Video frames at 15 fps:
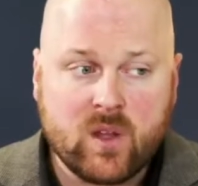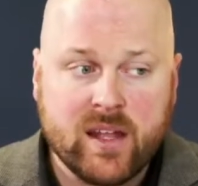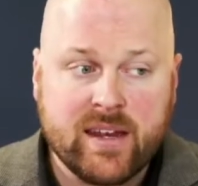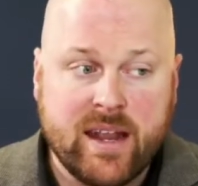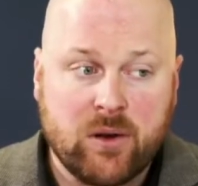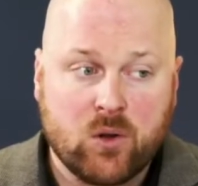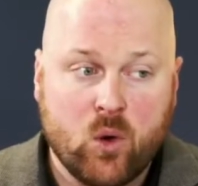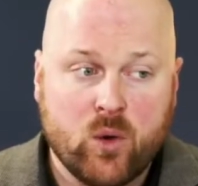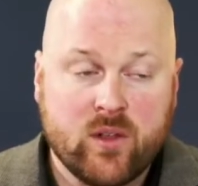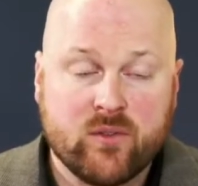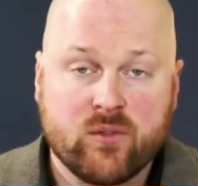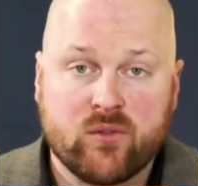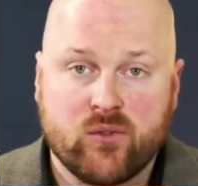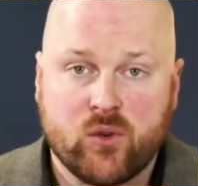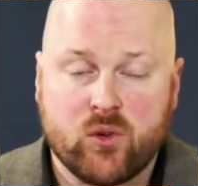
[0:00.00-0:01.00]
Now, to go even
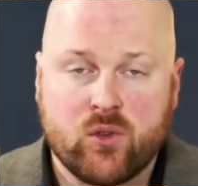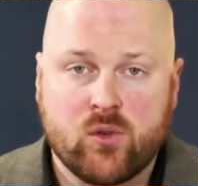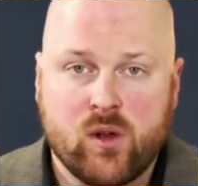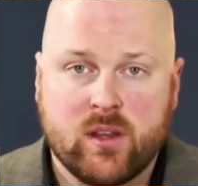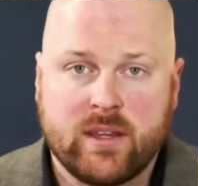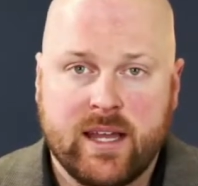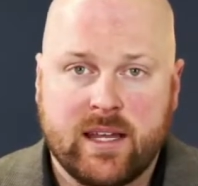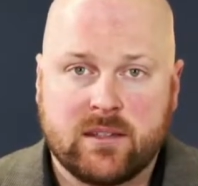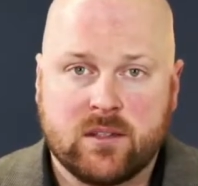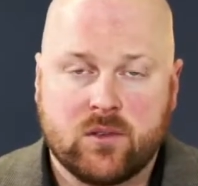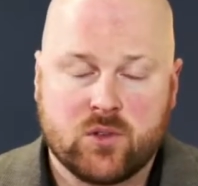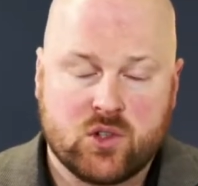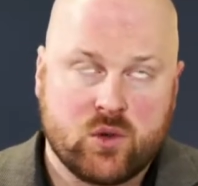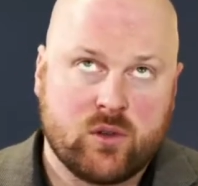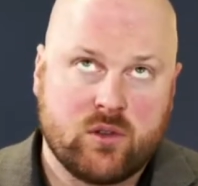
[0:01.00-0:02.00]
further on that, there's
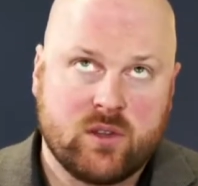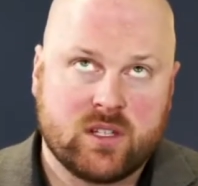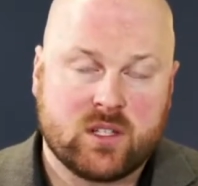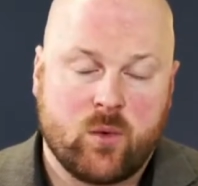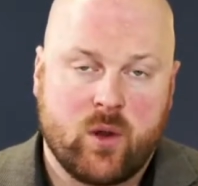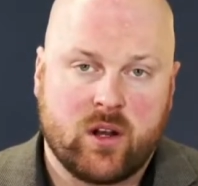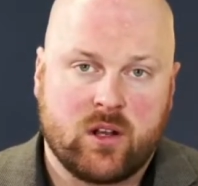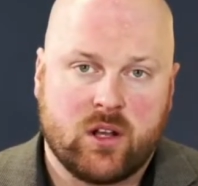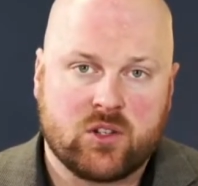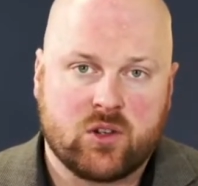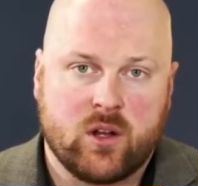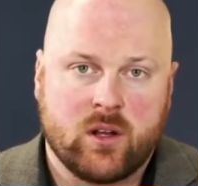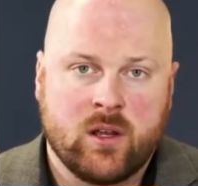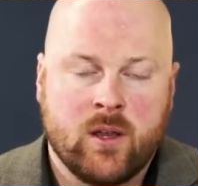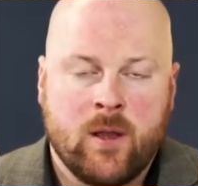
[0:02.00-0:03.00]
two other things I want to touch
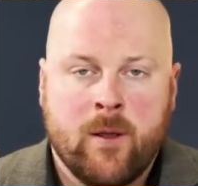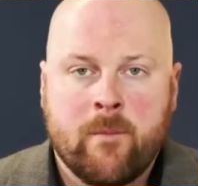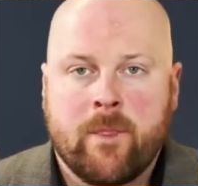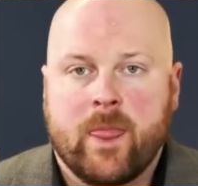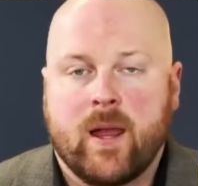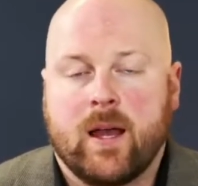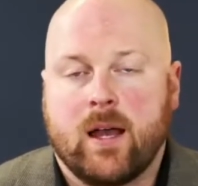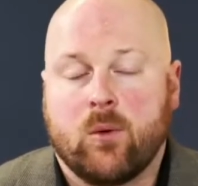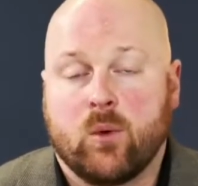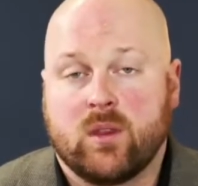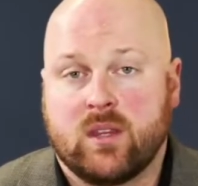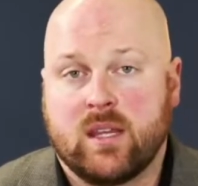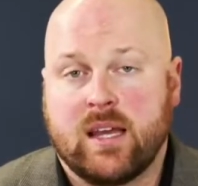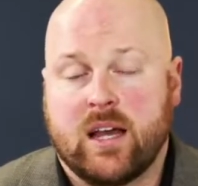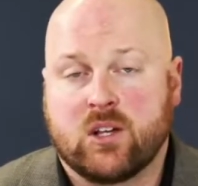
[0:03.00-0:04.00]
on with
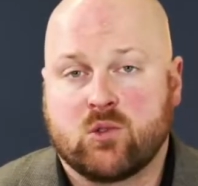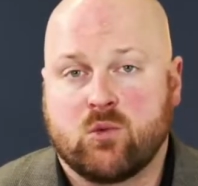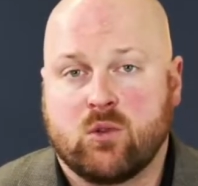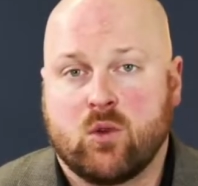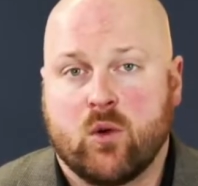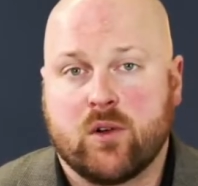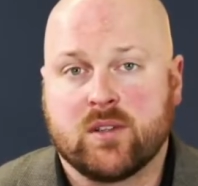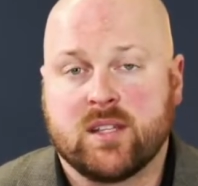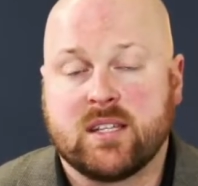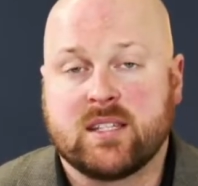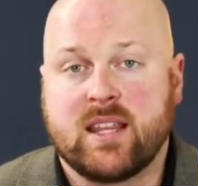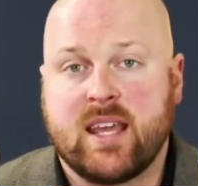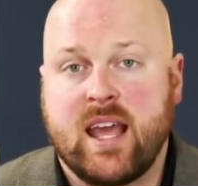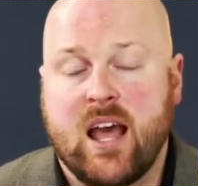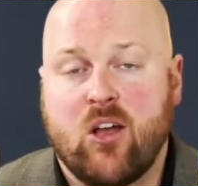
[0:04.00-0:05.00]
the actual lawyers. Is
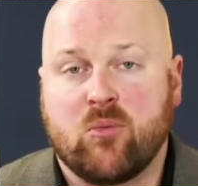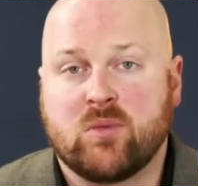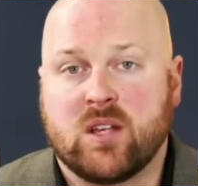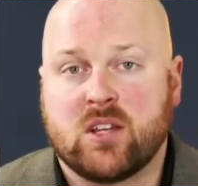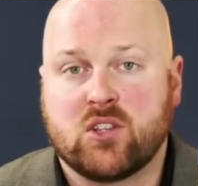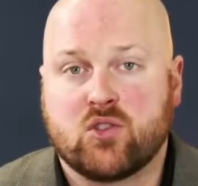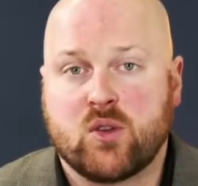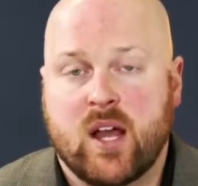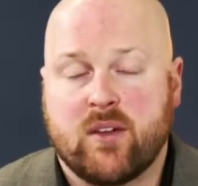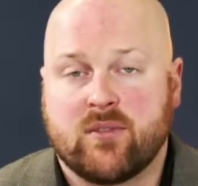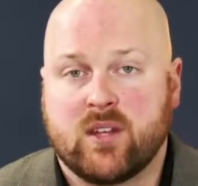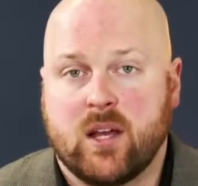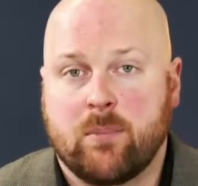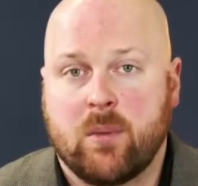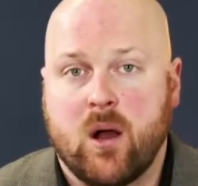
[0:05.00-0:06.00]
they helped us draft
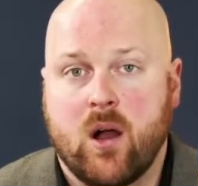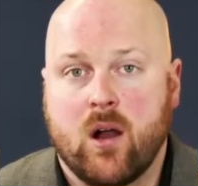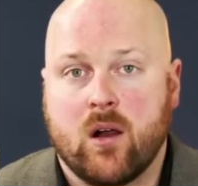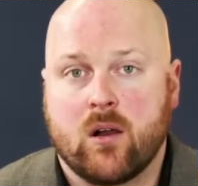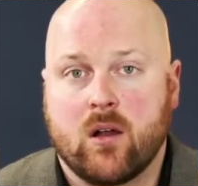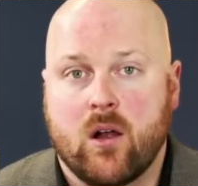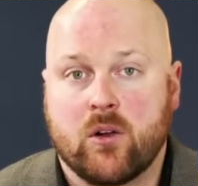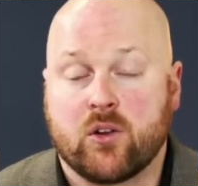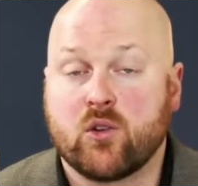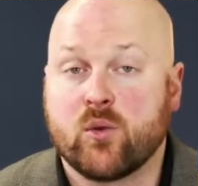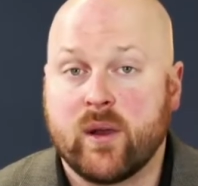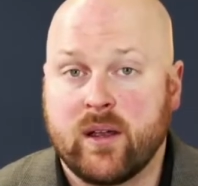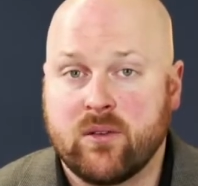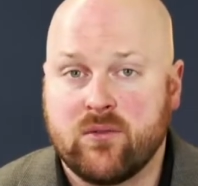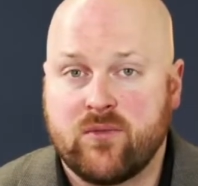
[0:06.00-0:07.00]
up our
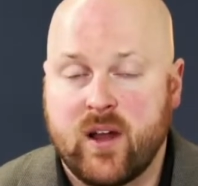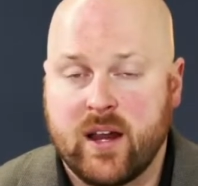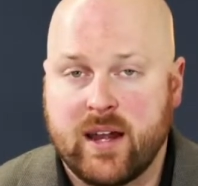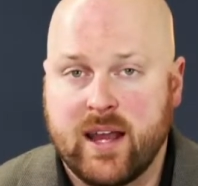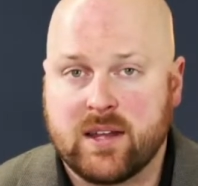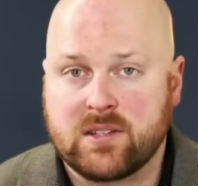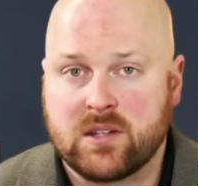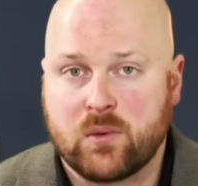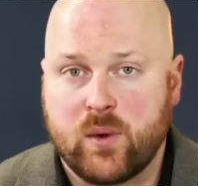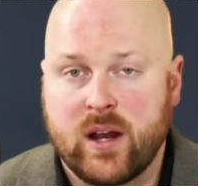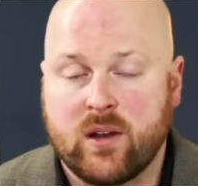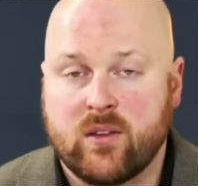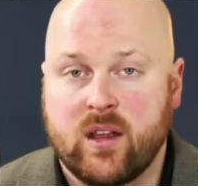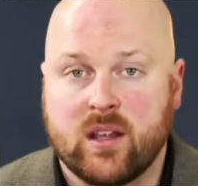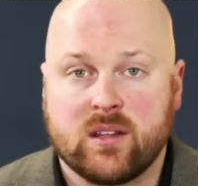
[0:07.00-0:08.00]
creative financing,
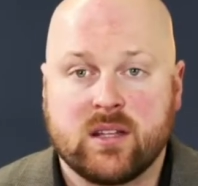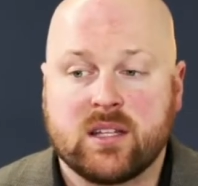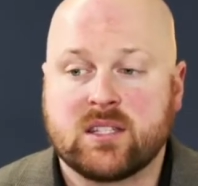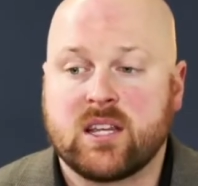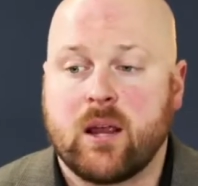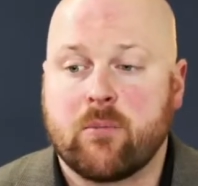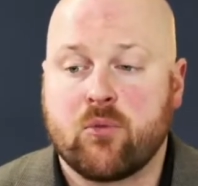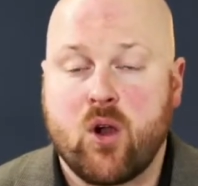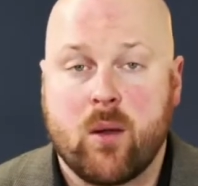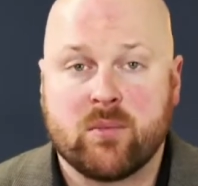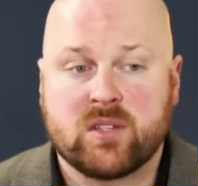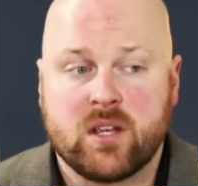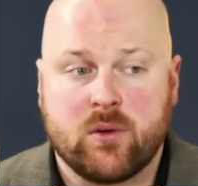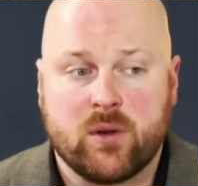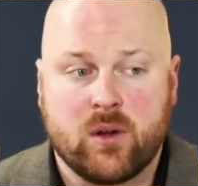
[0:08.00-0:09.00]
right? Like, let's say our
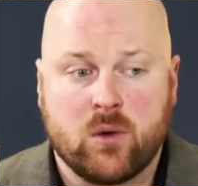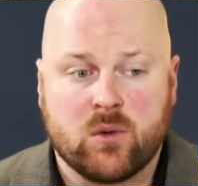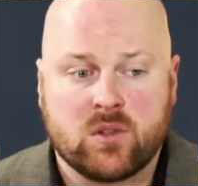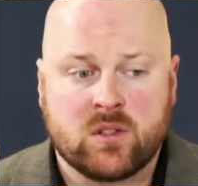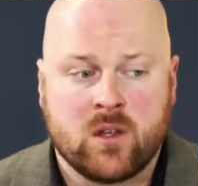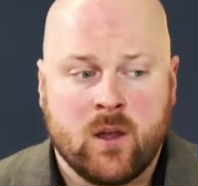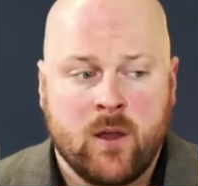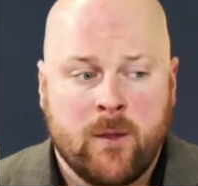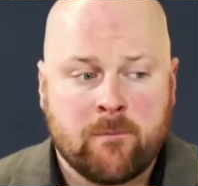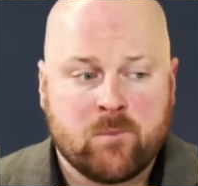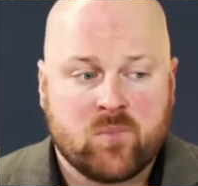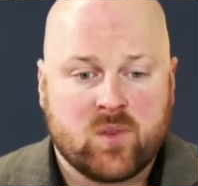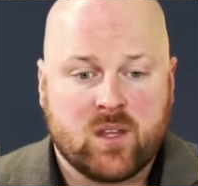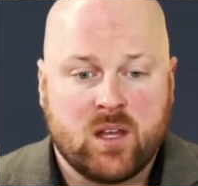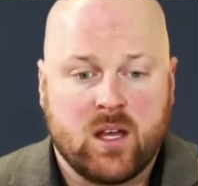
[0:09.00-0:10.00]
promissory notes,
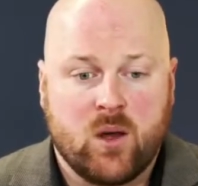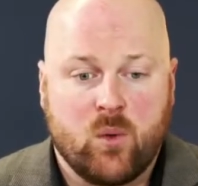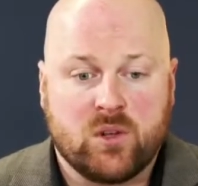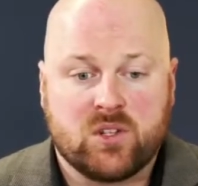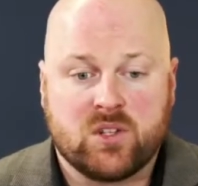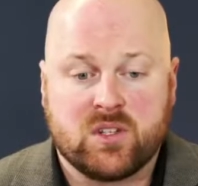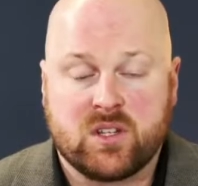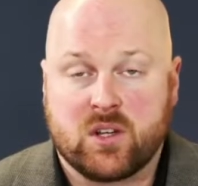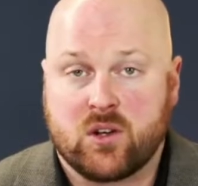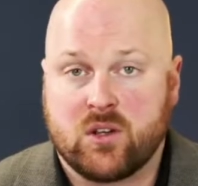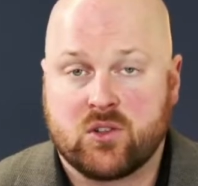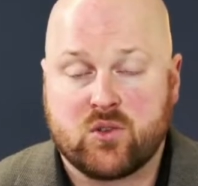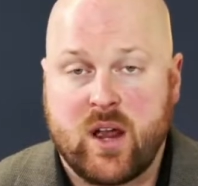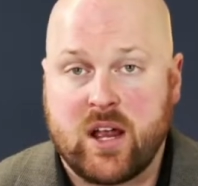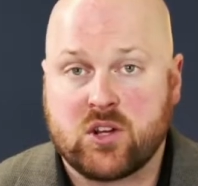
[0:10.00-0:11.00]
which is a
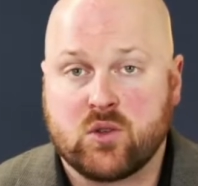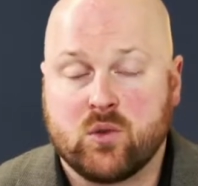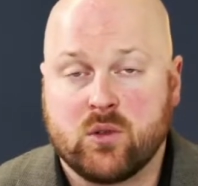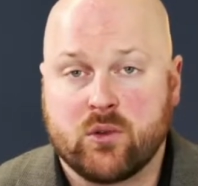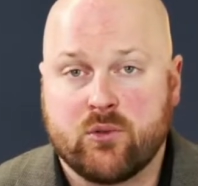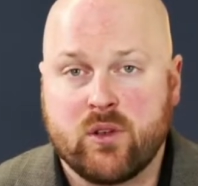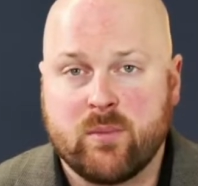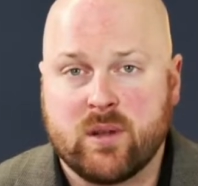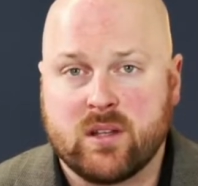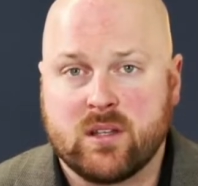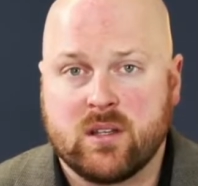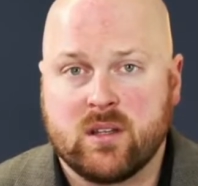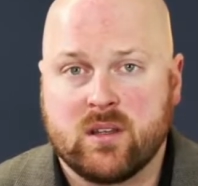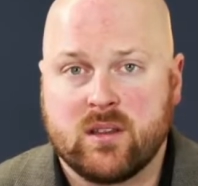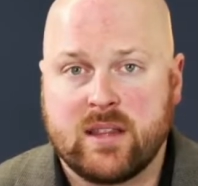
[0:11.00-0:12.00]
contractual agreement.
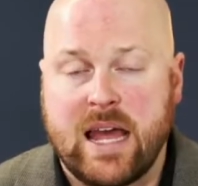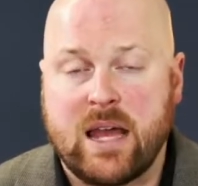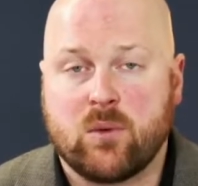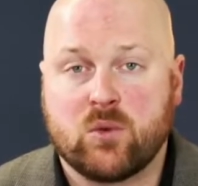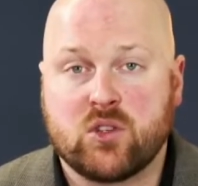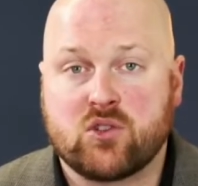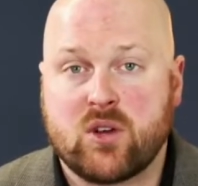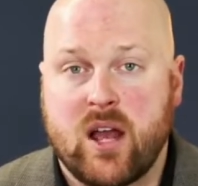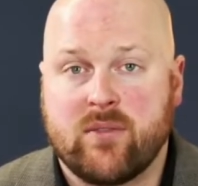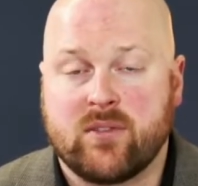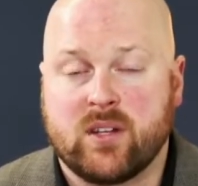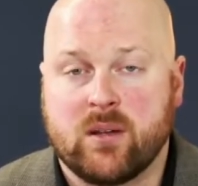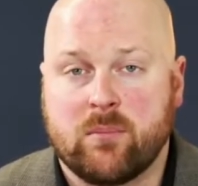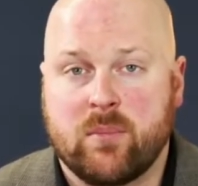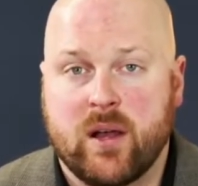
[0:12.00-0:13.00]
That was drafted
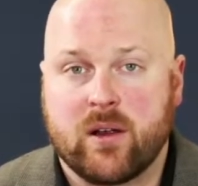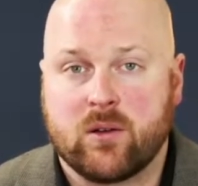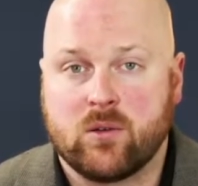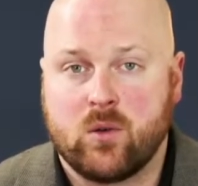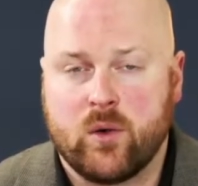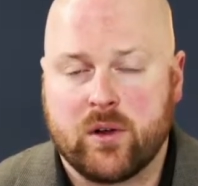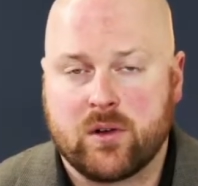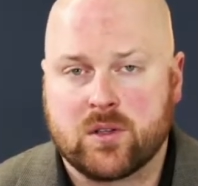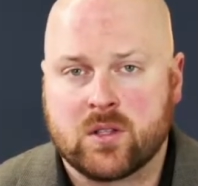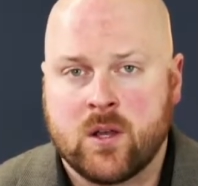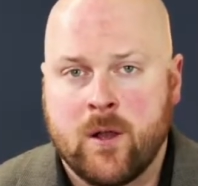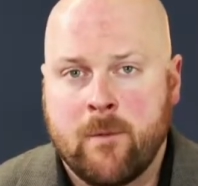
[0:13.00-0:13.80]
up by our lawyers.